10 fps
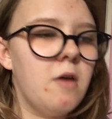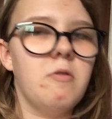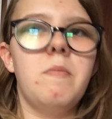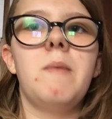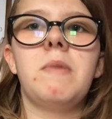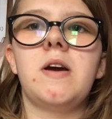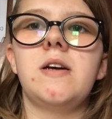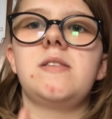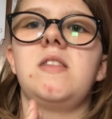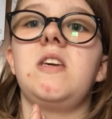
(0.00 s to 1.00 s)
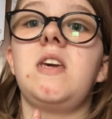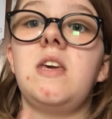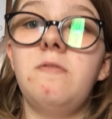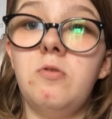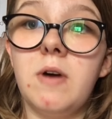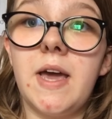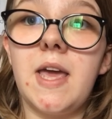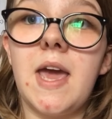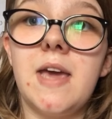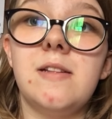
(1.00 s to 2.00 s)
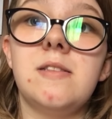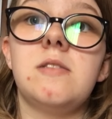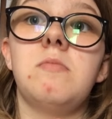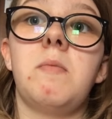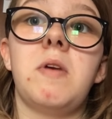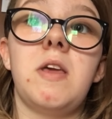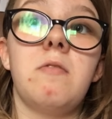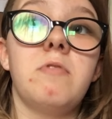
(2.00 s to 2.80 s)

Remember, guys, the giveaway ends when we